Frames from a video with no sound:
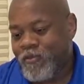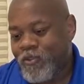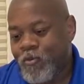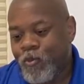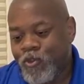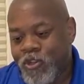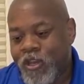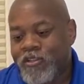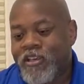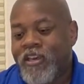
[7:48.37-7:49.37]
thermal
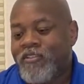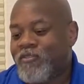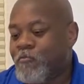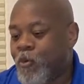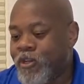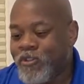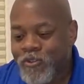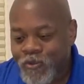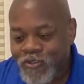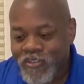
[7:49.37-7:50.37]
shock test,
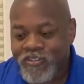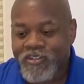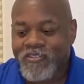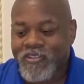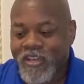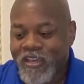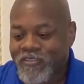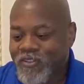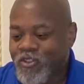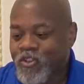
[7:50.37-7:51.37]
moisture resistance
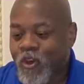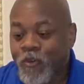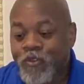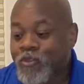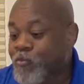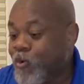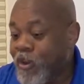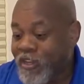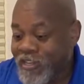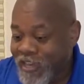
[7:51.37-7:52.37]
test, salt
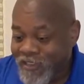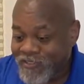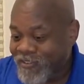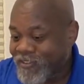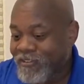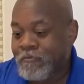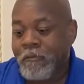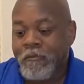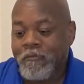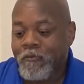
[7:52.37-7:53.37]
spray test.
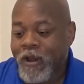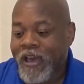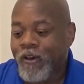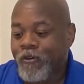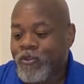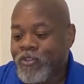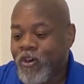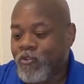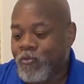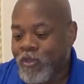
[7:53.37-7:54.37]
Wow,
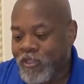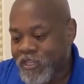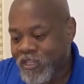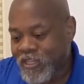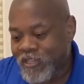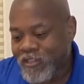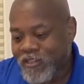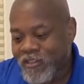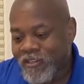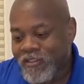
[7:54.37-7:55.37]
solderability,
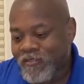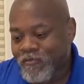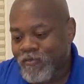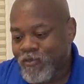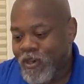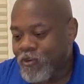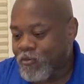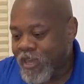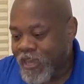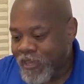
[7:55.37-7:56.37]
solder
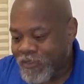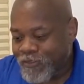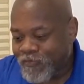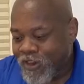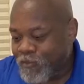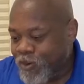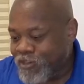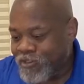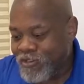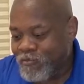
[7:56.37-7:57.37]
bath,
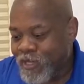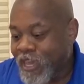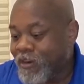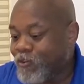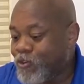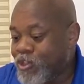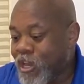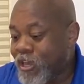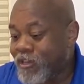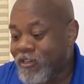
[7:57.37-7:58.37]
vibration, mechanical
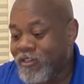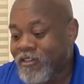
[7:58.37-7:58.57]
shock,